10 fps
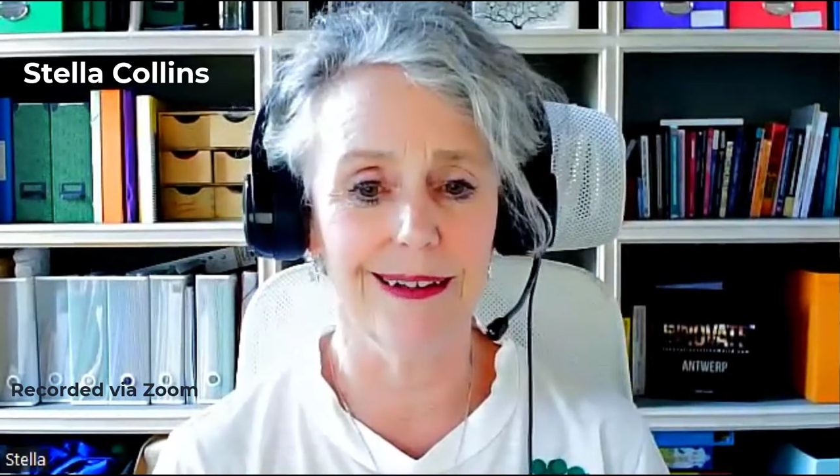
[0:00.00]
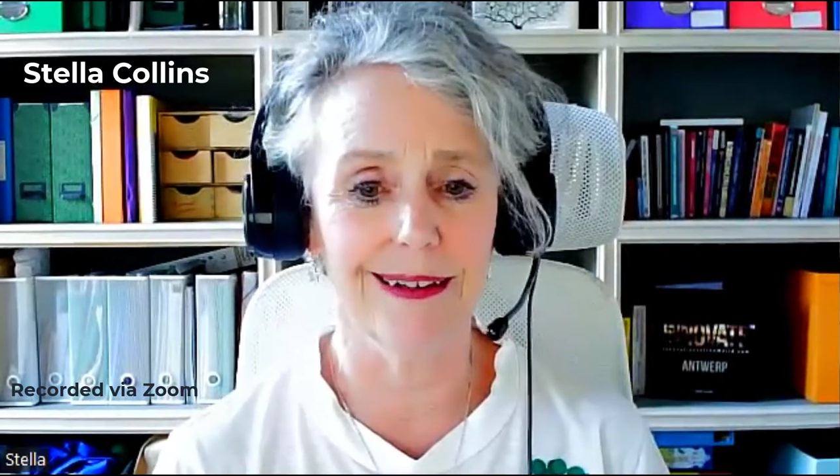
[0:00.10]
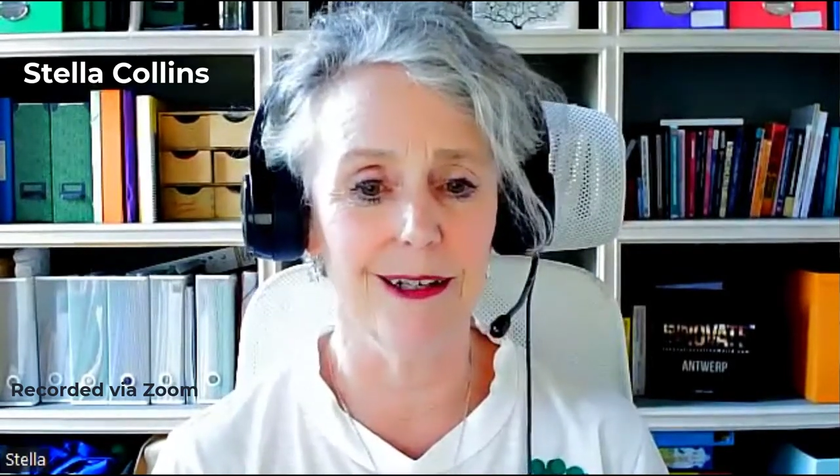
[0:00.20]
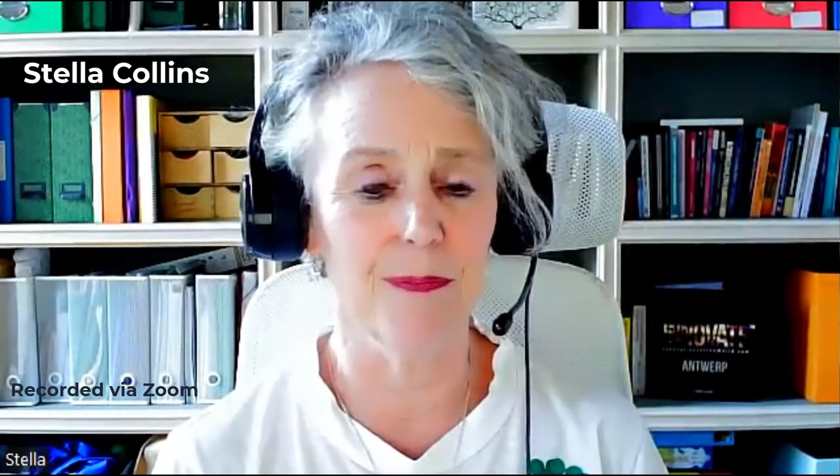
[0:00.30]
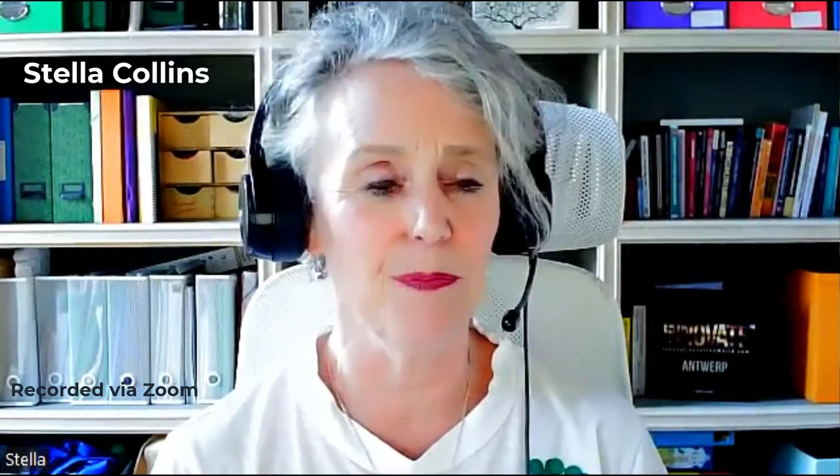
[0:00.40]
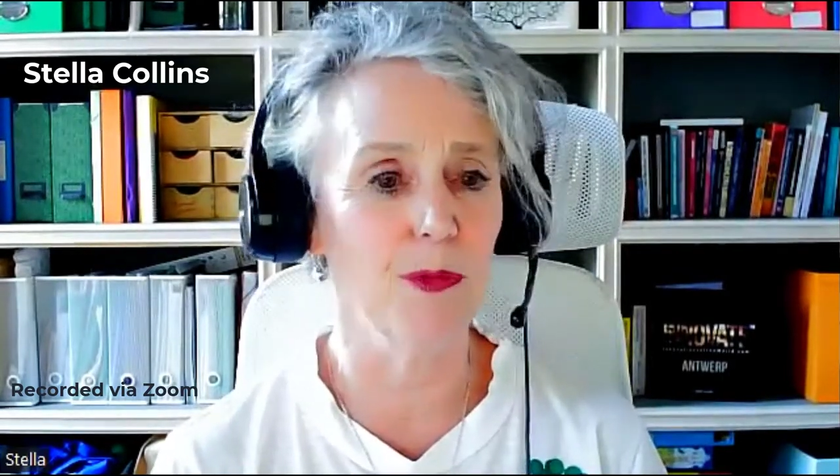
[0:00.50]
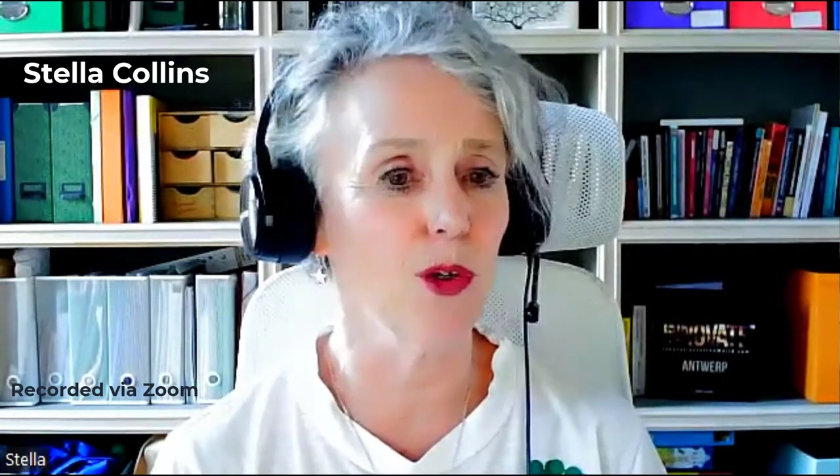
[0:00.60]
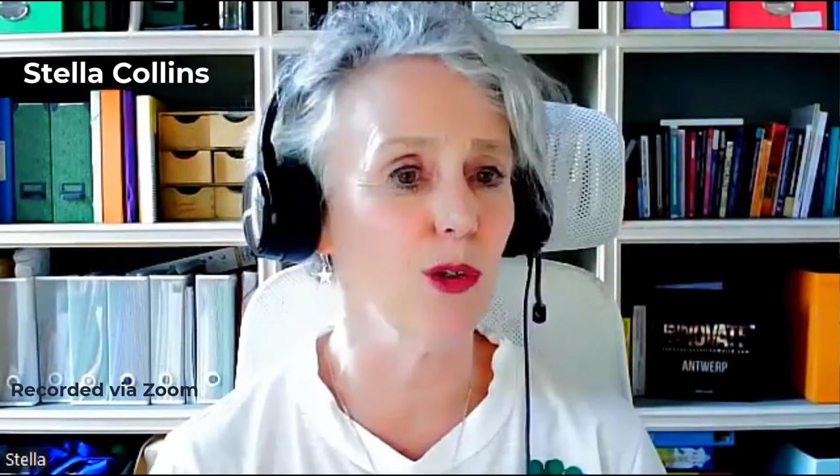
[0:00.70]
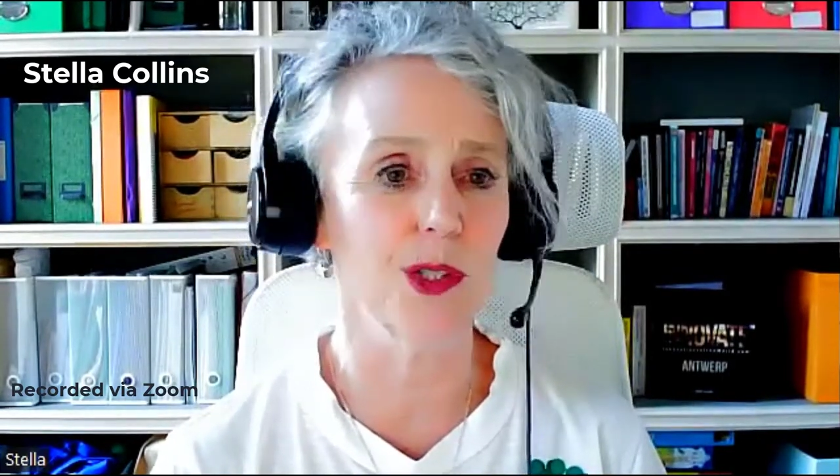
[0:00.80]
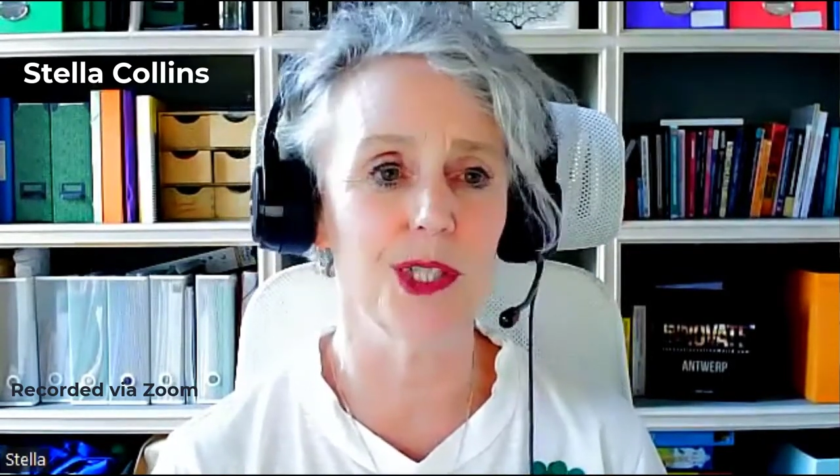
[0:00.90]
um,
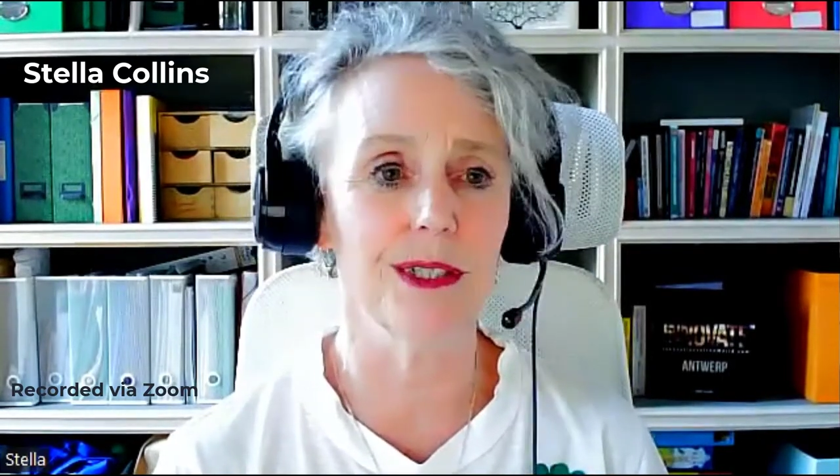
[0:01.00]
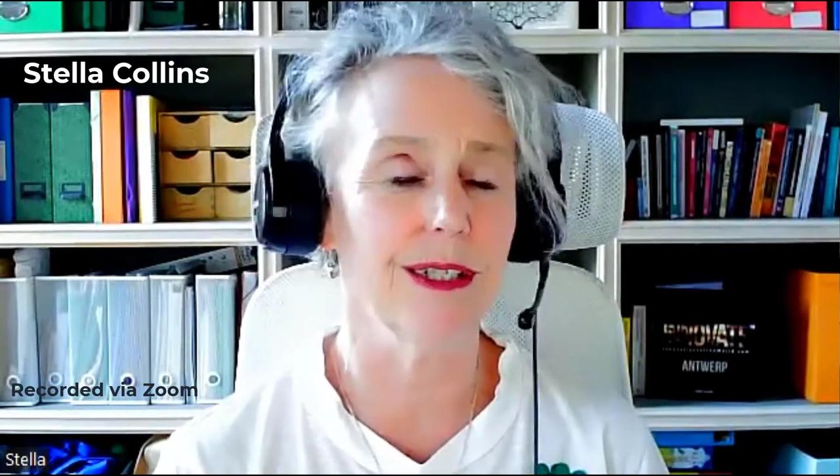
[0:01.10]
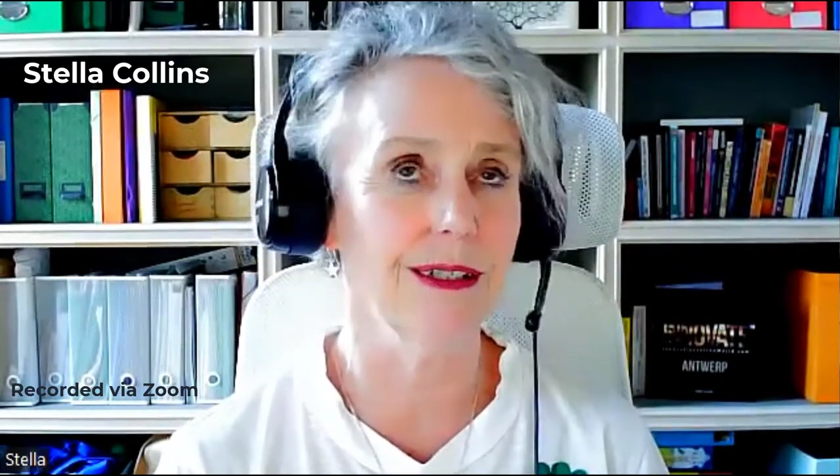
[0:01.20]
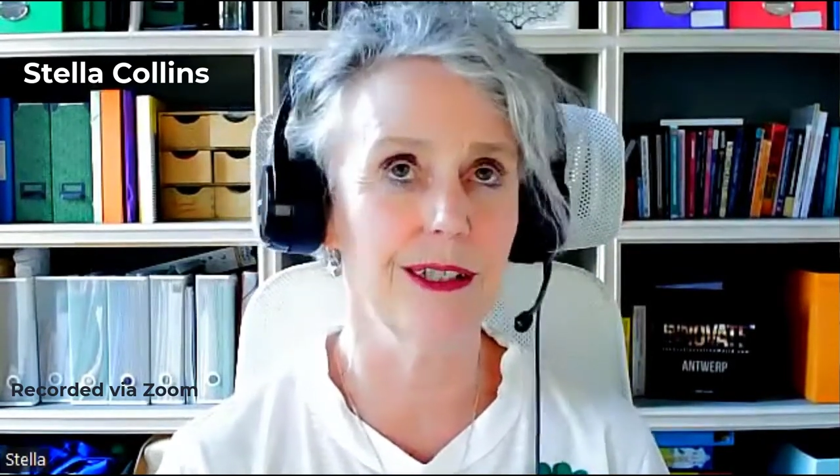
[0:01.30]
Donald uh,